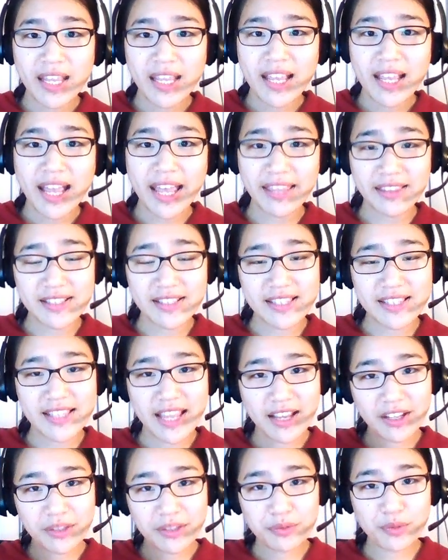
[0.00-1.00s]
And the
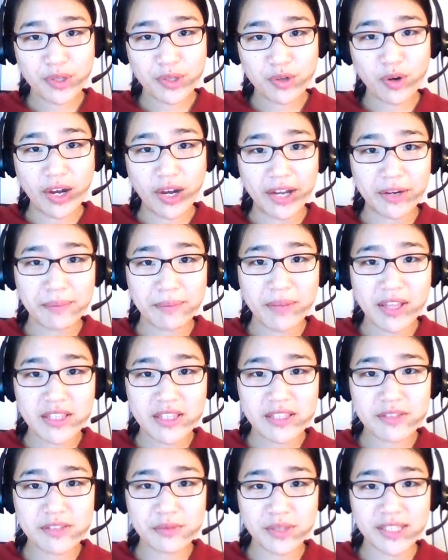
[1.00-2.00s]
second
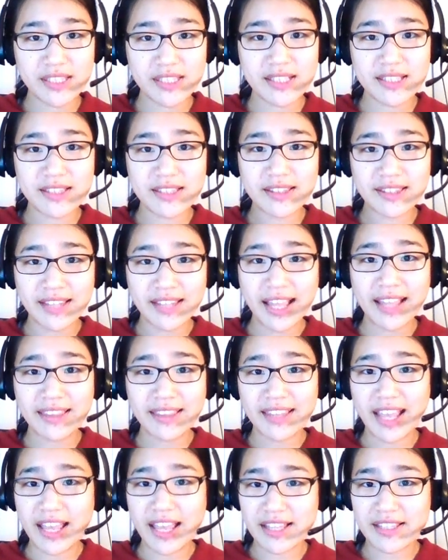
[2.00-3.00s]
requirement, which is not
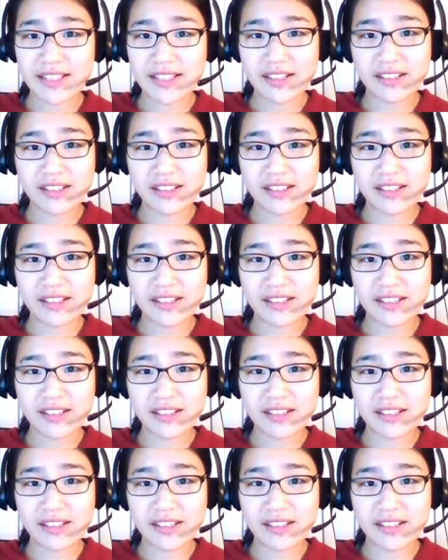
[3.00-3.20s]
as